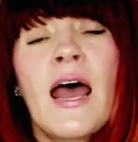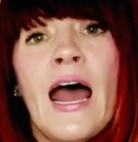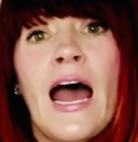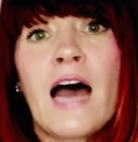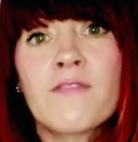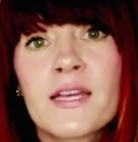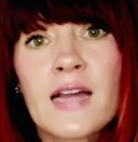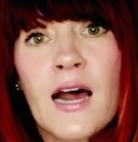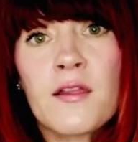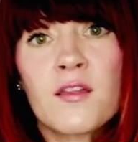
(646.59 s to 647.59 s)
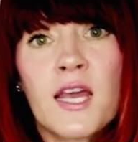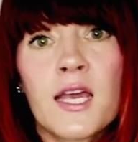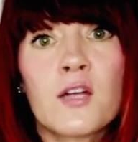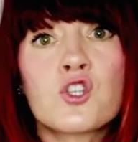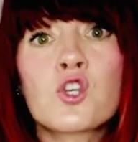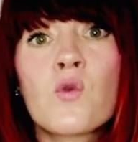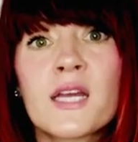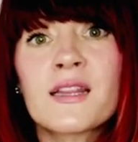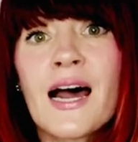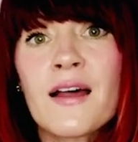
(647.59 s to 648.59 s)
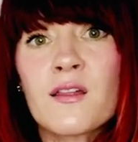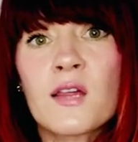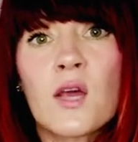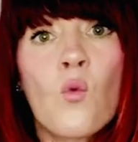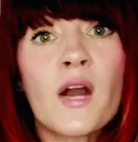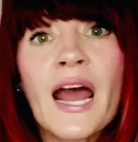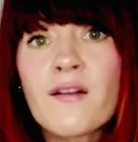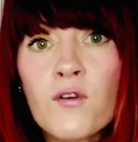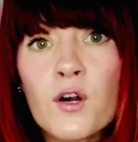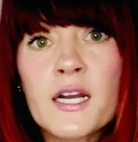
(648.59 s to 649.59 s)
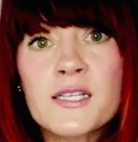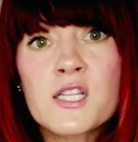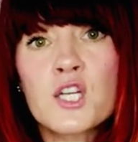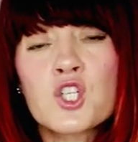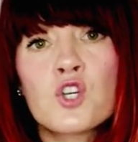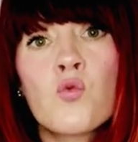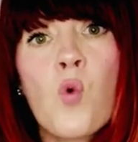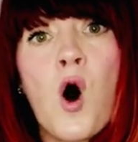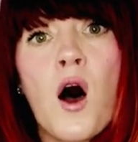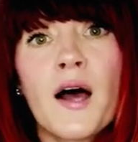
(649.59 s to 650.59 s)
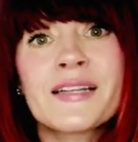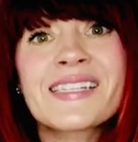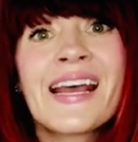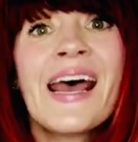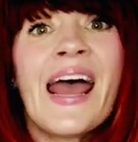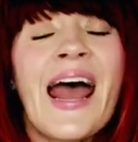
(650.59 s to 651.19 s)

having that thing, doing that thing, whatever it is that you want.